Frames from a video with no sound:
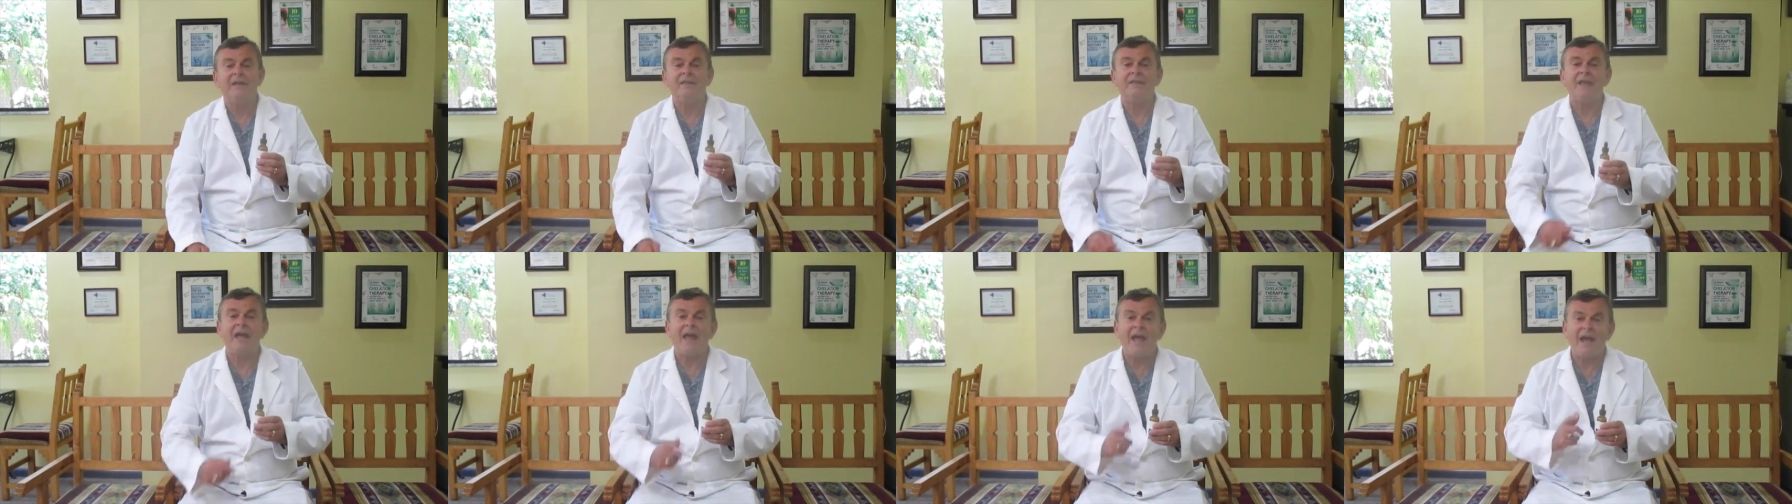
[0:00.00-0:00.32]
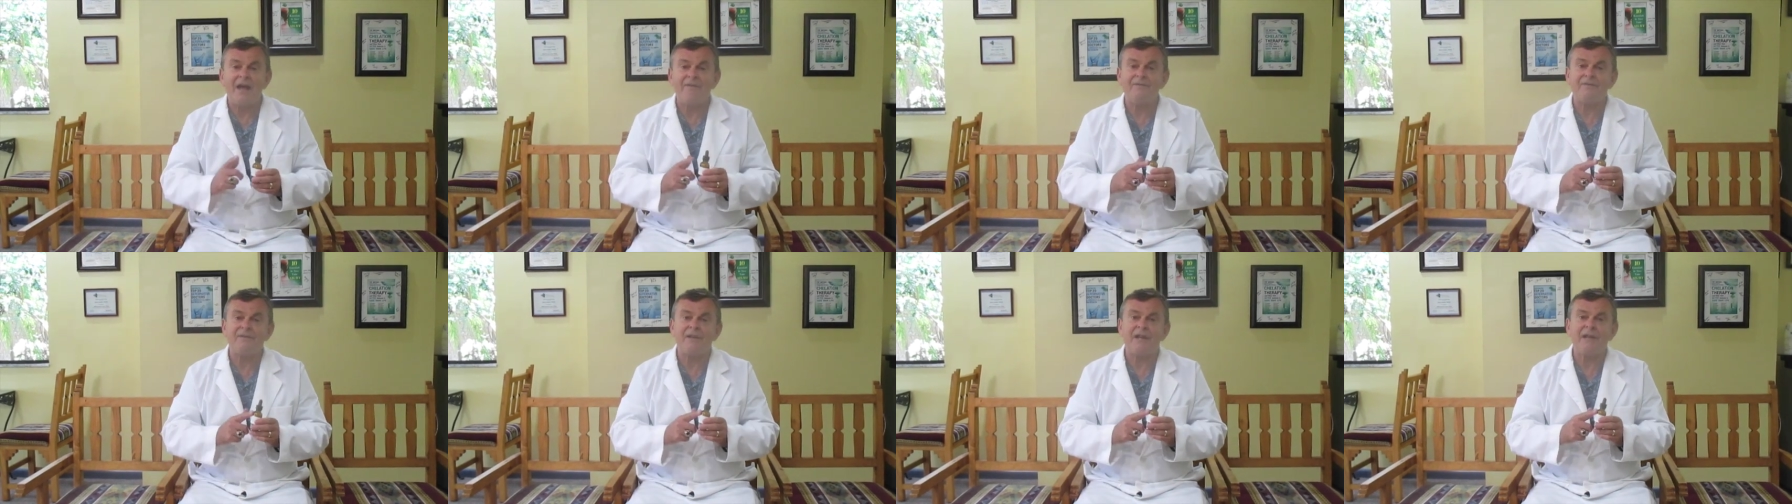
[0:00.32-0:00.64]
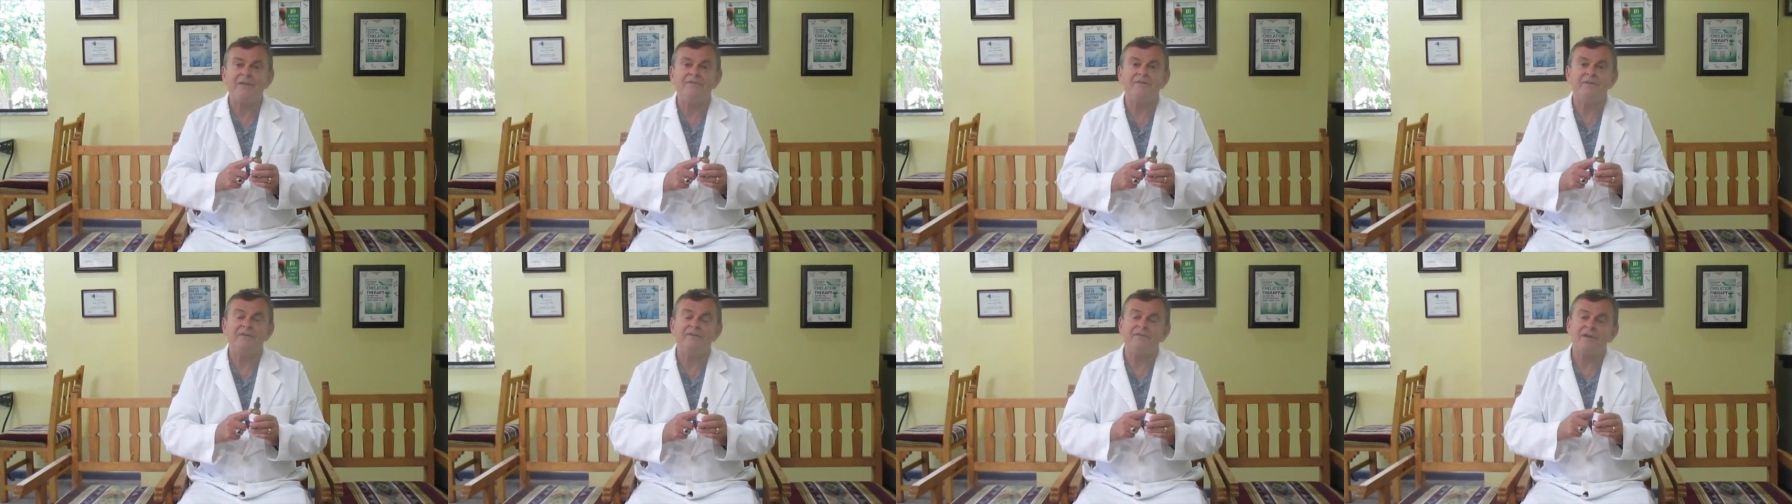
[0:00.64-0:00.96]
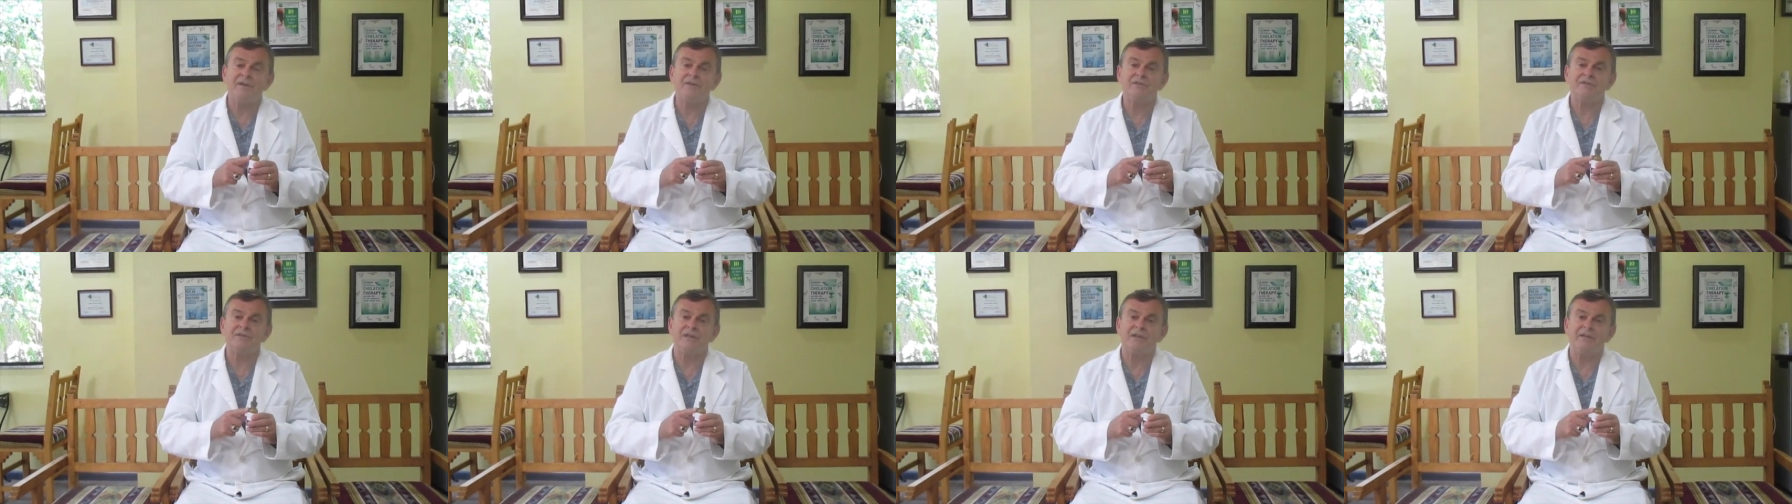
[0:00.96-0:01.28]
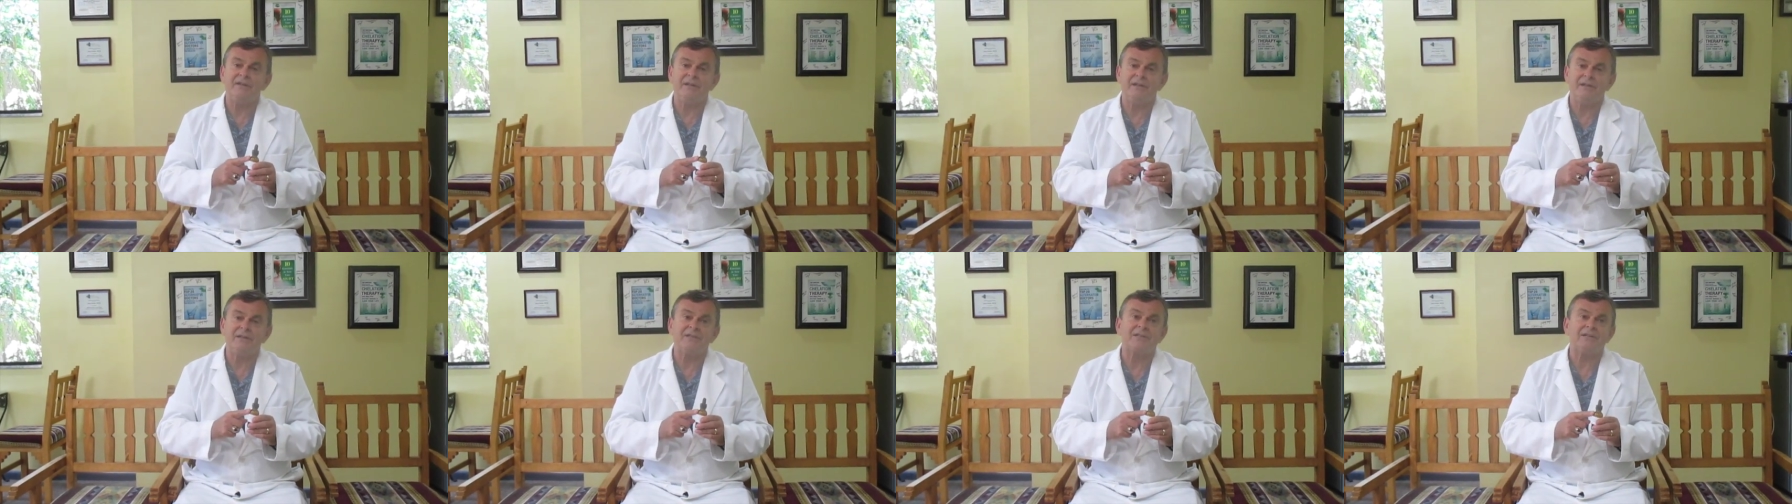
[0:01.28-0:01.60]
The half-life of
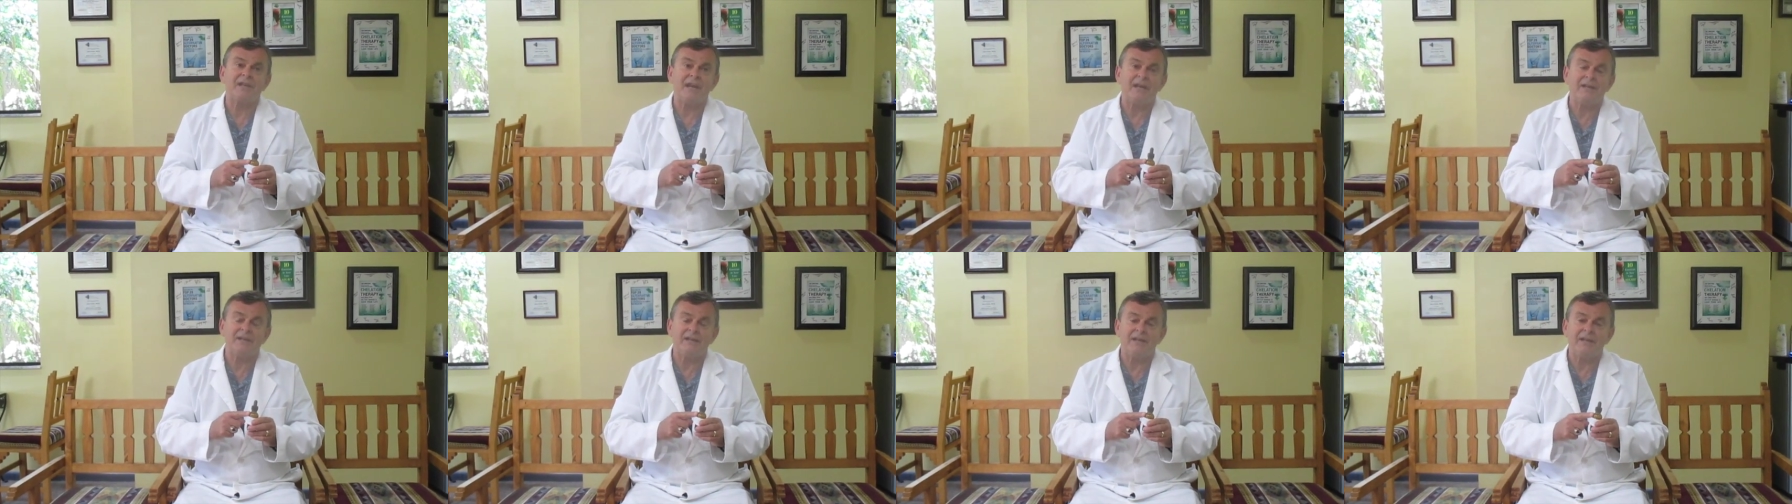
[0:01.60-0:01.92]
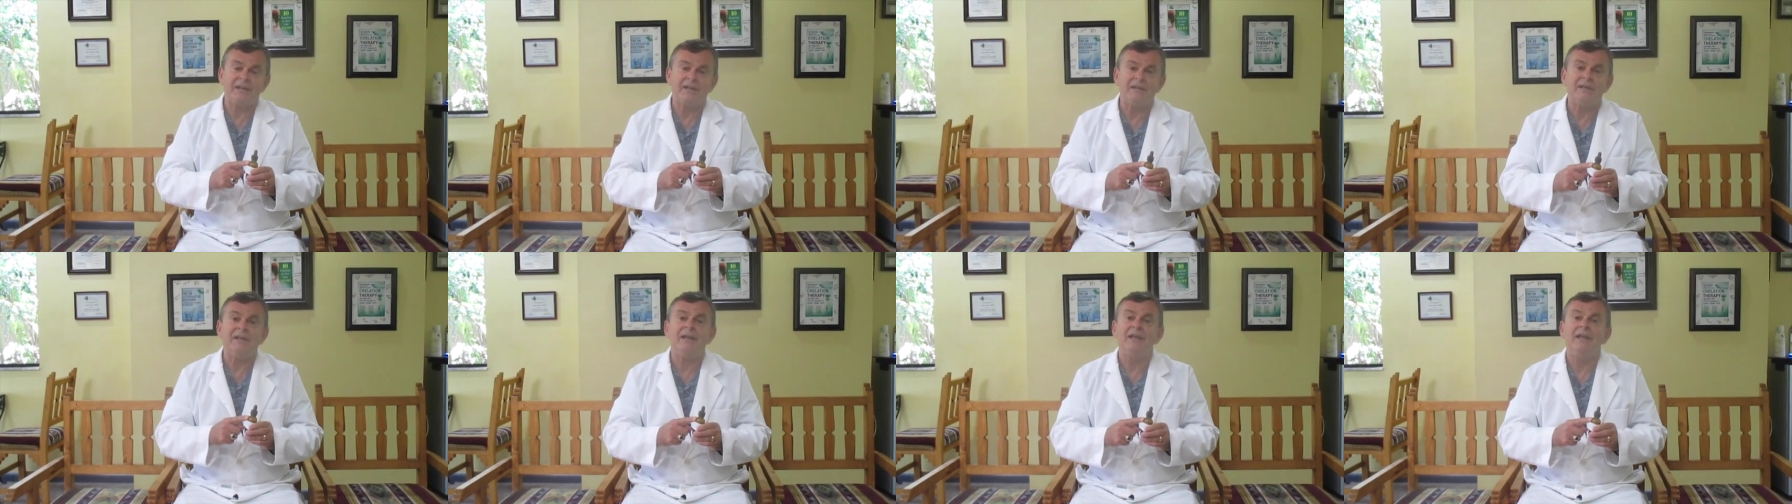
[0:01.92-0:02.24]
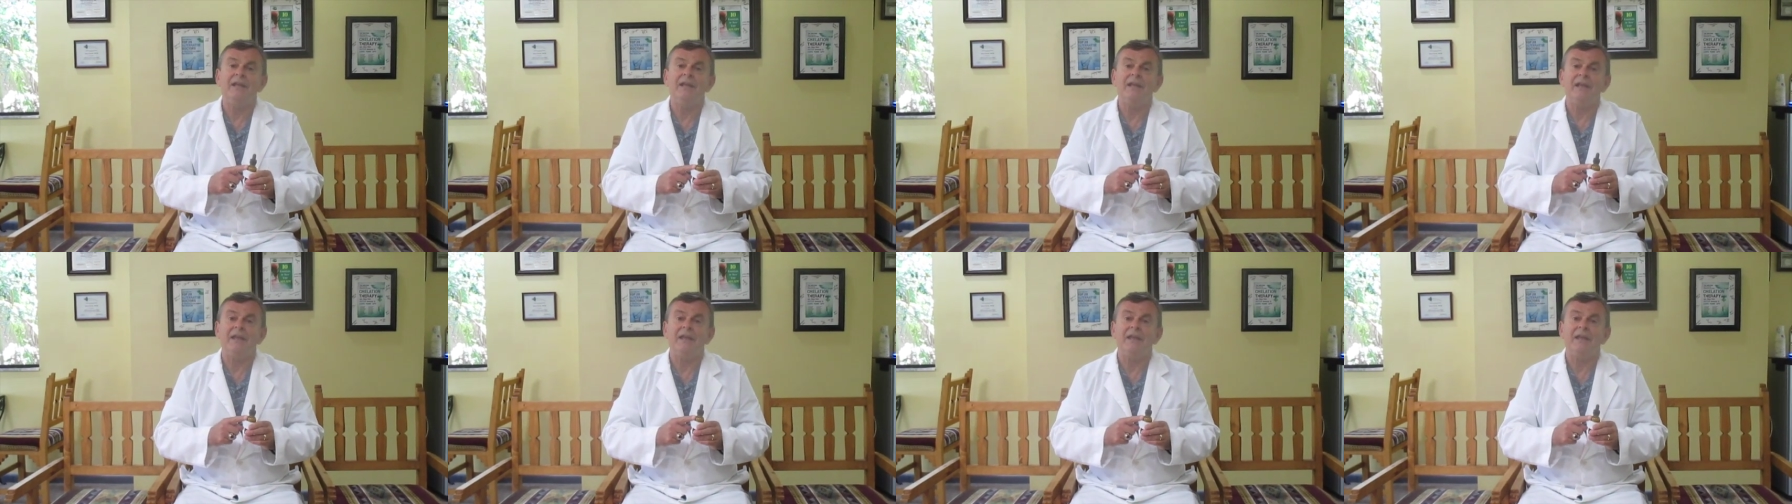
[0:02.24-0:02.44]
ozone in saline